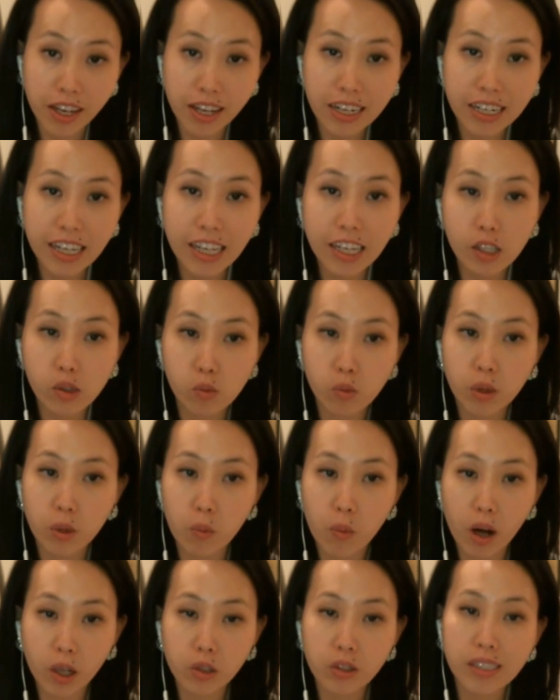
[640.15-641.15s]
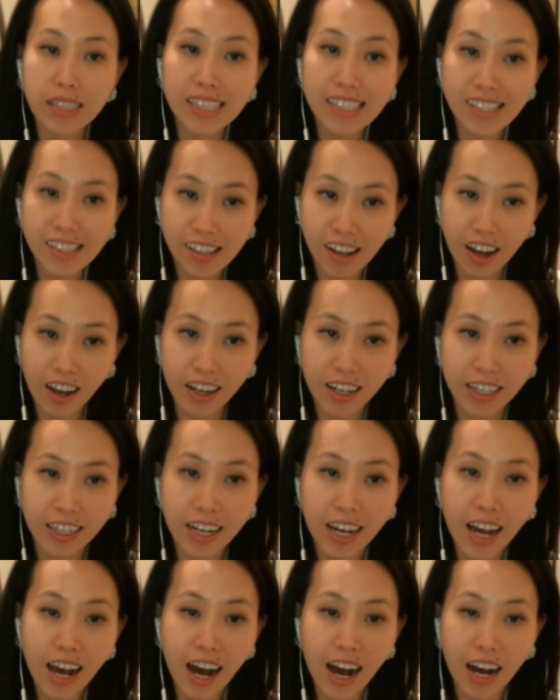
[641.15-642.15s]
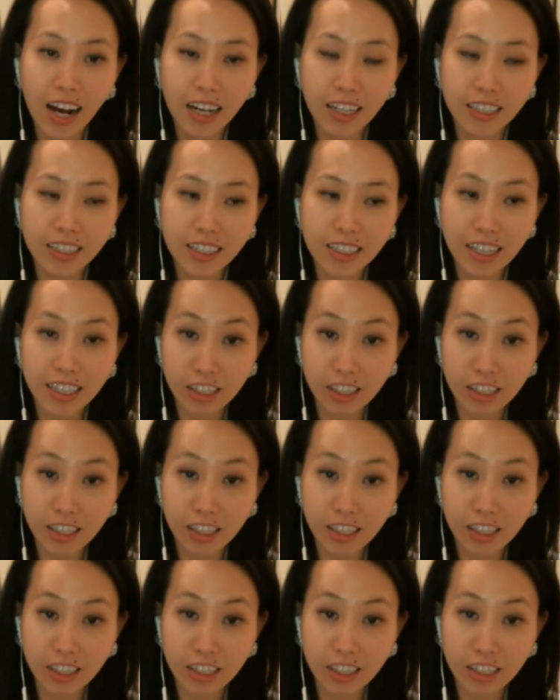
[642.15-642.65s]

then is we want to design uh,